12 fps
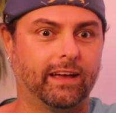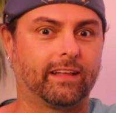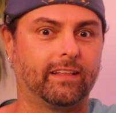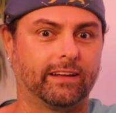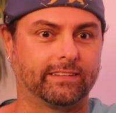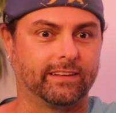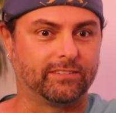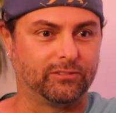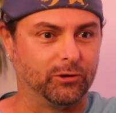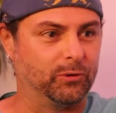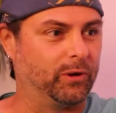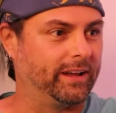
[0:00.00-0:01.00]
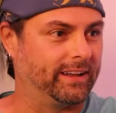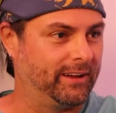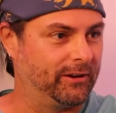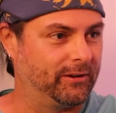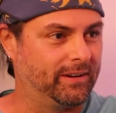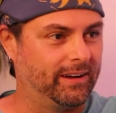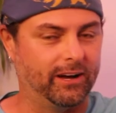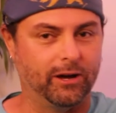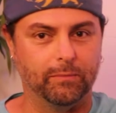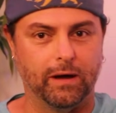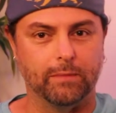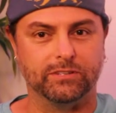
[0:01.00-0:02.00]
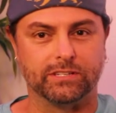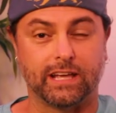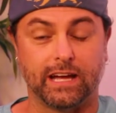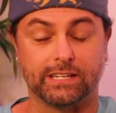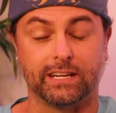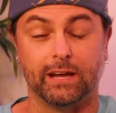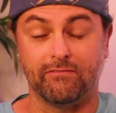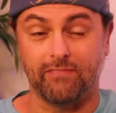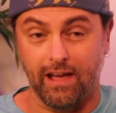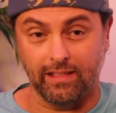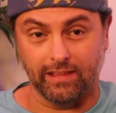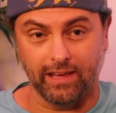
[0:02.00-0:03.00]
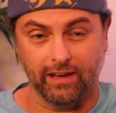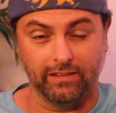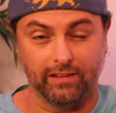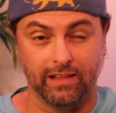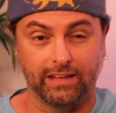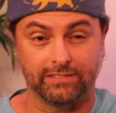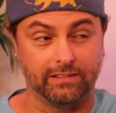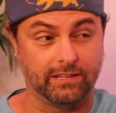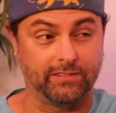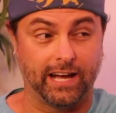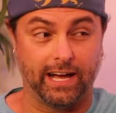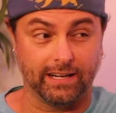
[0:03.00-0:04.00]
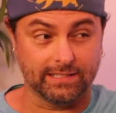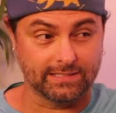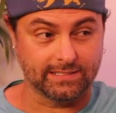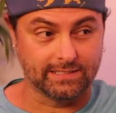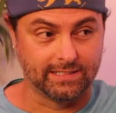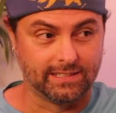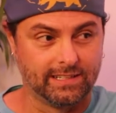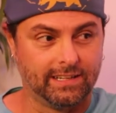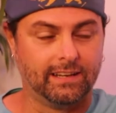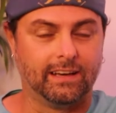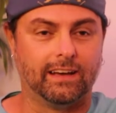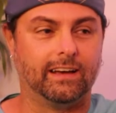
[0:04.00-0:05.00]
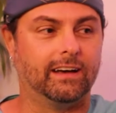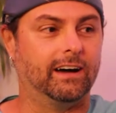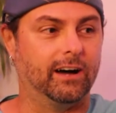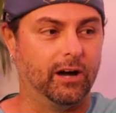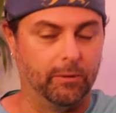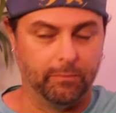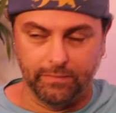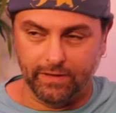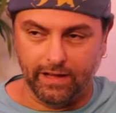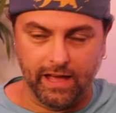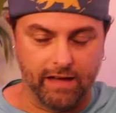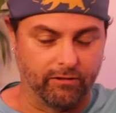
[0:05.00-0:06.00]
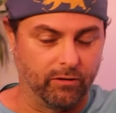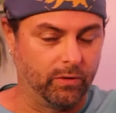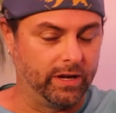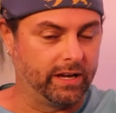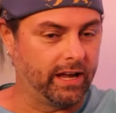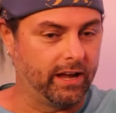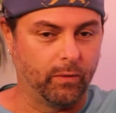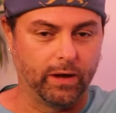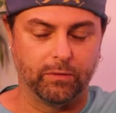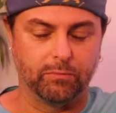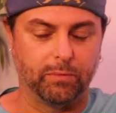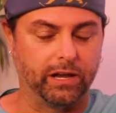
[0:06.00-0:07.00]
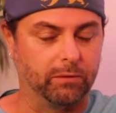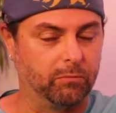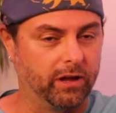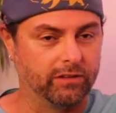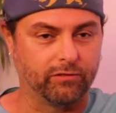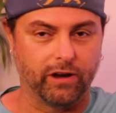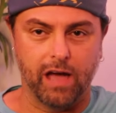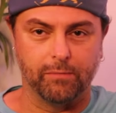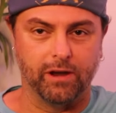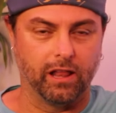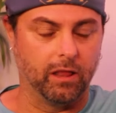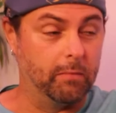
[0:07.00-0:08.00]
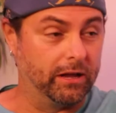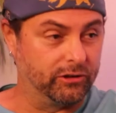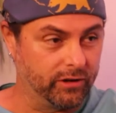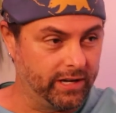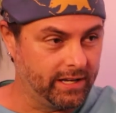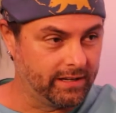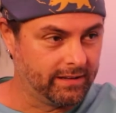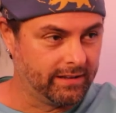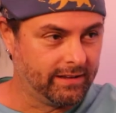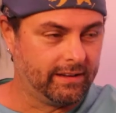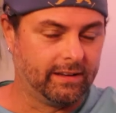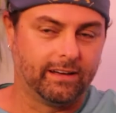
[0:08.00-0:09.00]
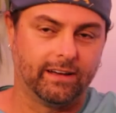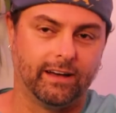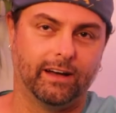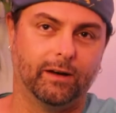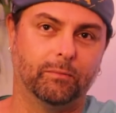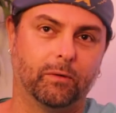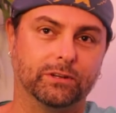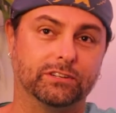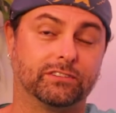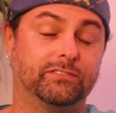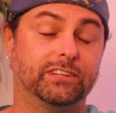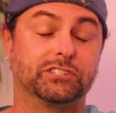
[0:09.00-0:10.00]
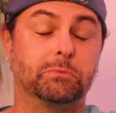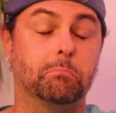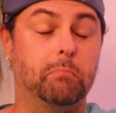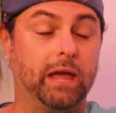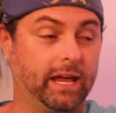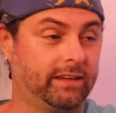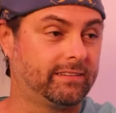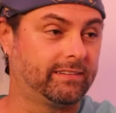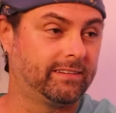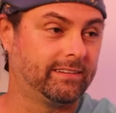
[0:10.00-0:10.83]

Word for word: eclectic stew right now. Um, I'm just catching up finally on the last season of Hacks. Okay. Um, every week I wait with bated breath for Abbott Elementary. Okay. Um, we just finished Minx,